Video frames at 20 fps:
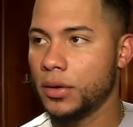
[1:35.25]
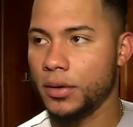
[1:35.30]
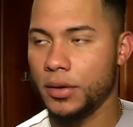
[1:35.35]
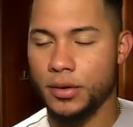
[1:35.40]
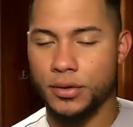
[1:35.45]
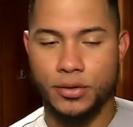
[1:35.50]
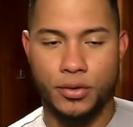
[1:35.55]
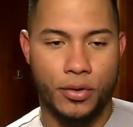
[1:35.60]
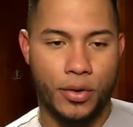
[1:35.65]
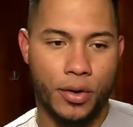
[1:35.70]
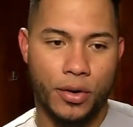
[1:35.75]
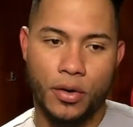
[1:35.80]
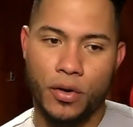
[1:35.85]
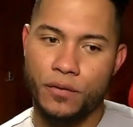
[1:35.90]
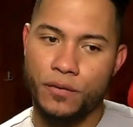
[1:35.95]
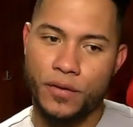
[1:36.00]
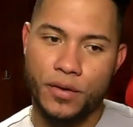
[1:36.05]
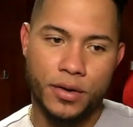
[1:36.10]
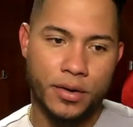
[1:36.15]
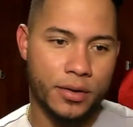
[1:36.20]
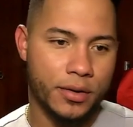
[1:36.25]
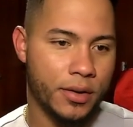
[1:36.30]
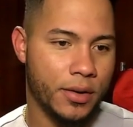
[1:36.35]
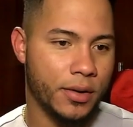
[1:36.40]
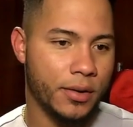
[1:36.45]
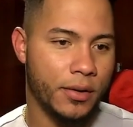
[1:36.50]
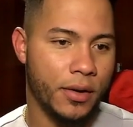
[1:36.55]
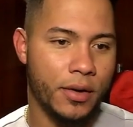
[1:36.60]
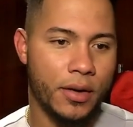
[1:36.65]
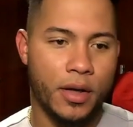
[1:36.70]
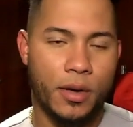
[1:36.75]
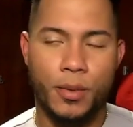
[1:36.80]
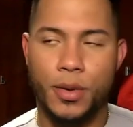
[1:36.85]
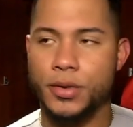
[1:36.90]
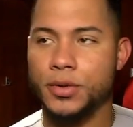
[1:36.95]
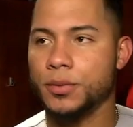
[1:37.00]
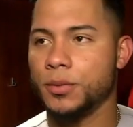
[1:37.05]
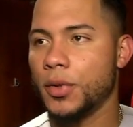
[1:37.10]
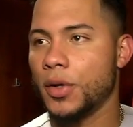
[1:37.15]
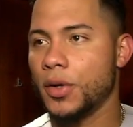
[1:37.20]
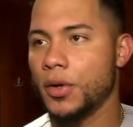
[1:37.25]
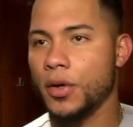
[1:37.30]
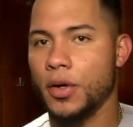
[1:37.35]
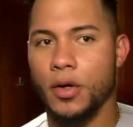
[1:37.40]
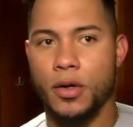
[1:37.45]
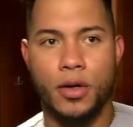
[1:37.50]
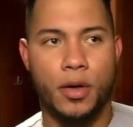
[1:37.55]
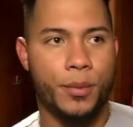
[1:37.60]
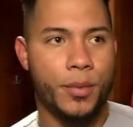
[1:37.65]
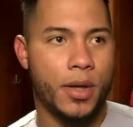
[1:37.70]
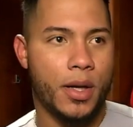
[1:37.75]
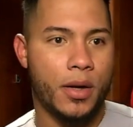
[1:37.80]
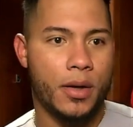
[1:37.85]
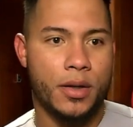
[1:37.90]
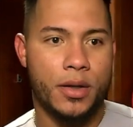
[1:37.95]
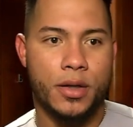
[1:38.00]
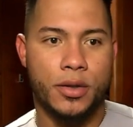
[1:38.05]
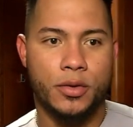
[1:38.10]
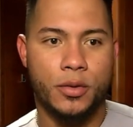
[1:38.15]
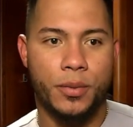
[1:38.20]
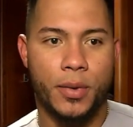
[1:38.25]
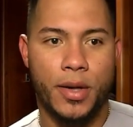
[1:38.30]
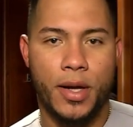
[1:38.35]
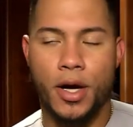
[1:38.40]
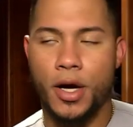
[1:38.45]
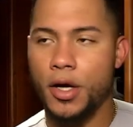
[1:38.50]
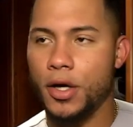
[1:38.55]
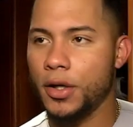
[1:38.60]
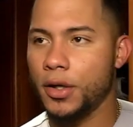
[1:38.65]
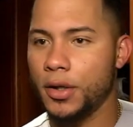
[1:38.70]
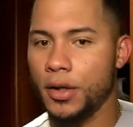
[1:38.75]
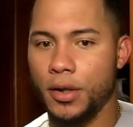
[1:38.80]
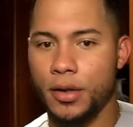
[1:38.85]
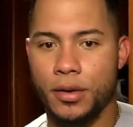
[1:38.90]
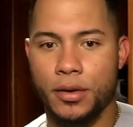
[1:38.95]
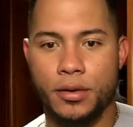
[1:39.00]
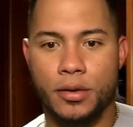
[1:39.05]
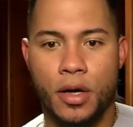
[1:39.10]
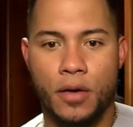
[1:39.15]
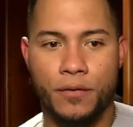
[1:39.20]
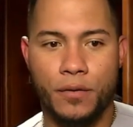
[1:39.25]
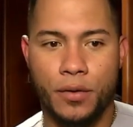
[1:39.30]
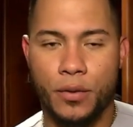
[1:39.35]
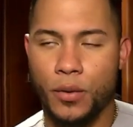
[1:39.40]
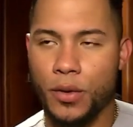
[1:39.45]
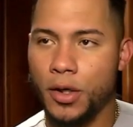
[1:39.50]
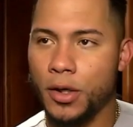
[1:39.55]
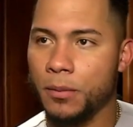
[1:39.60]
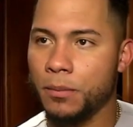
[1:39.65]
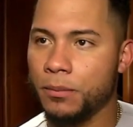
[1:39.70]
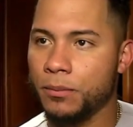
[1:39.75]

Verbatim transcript: It's already over. Uh, thinking about tomorrow, coming out here to play hard and, and hopefully win.